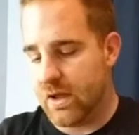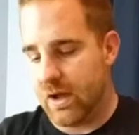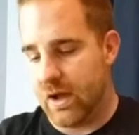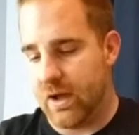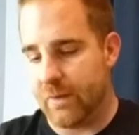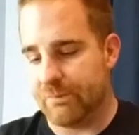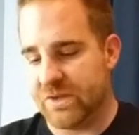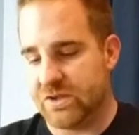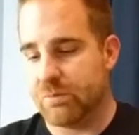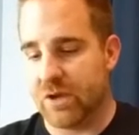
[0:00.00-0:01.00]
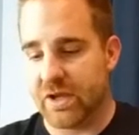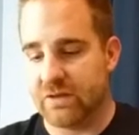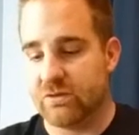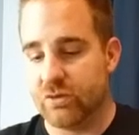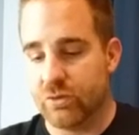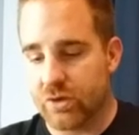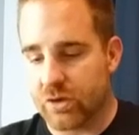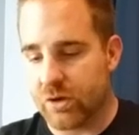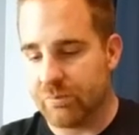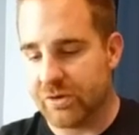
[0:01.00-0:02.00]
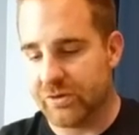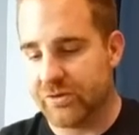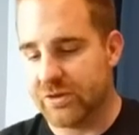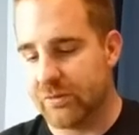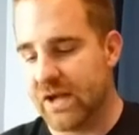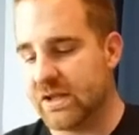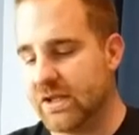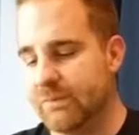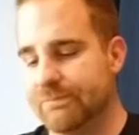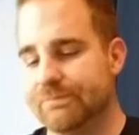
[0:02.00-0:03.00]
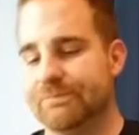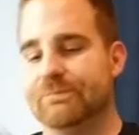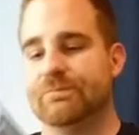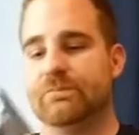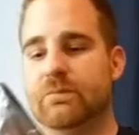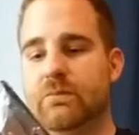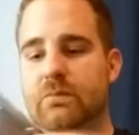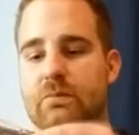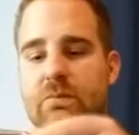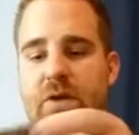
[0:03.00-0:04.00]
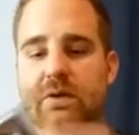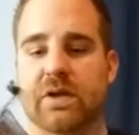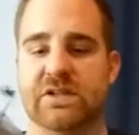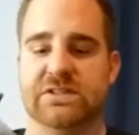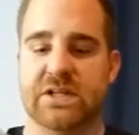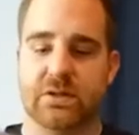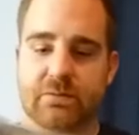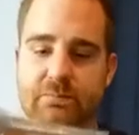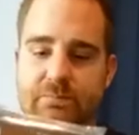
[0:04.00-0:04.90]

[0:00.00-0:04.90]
Um, that you plug into your computer directly. Here, you can see it.